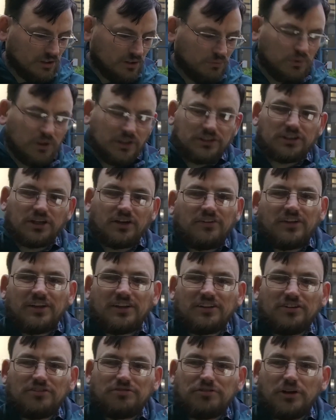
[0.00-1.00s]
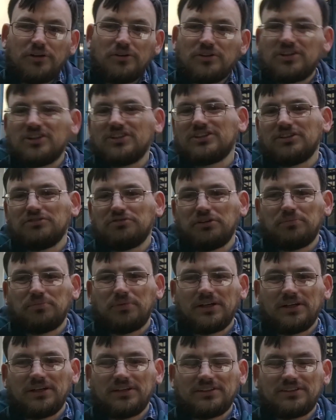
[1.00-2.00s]
which I think the focus of it
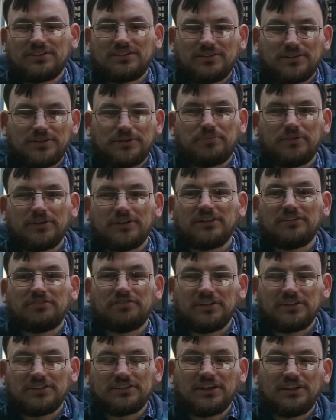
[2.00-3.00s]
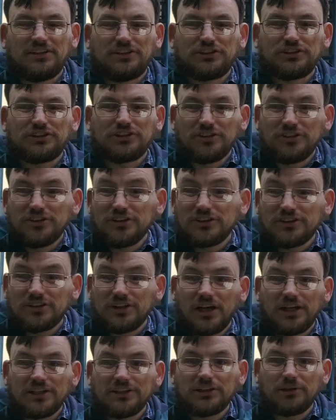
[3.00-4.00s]
being a specific data source,
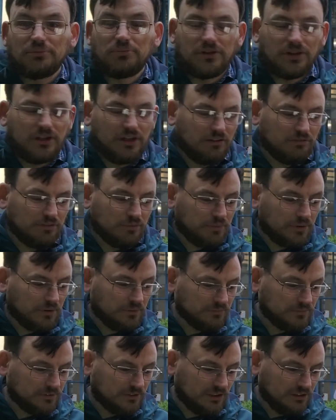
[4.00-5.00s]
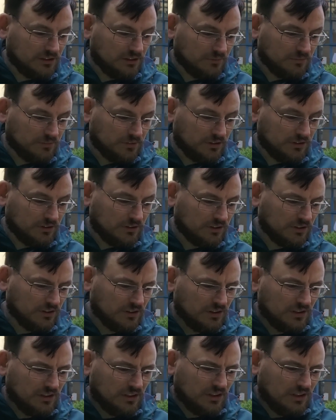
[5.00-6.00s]
as some of the other prompts end up doing,
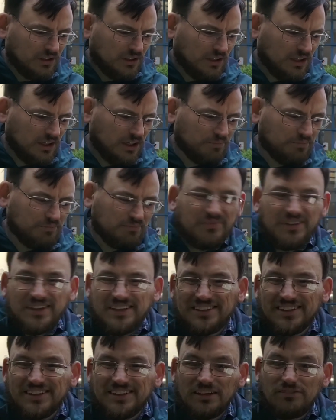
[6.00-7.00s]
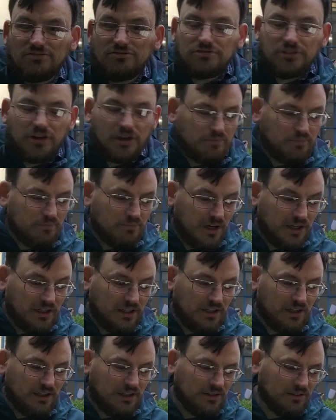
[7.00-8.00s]
means I didn't find
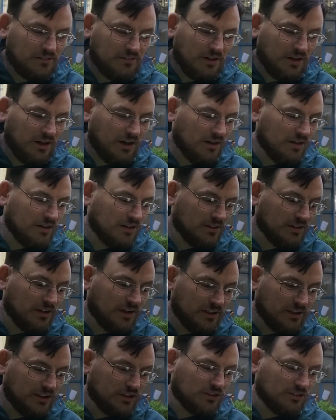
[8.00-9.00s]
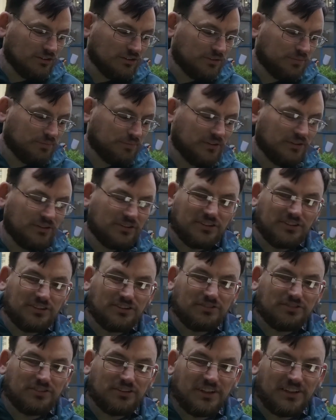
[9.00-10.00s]
many art-like
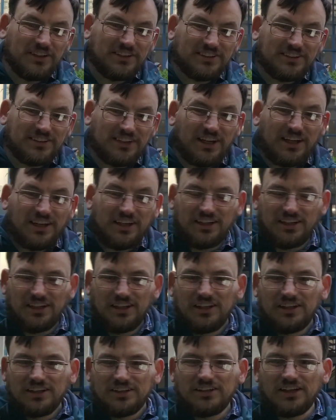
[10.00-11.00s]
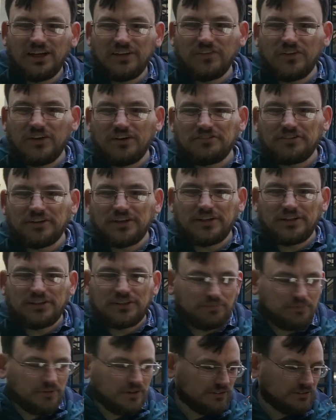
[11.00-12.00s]
contributions for this day, none that really
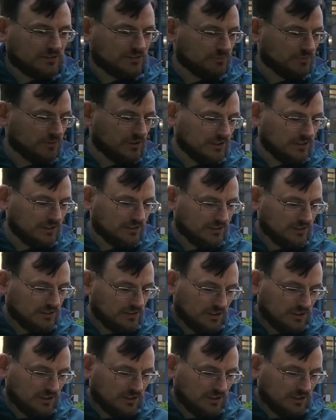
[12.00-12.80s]
spoke to me.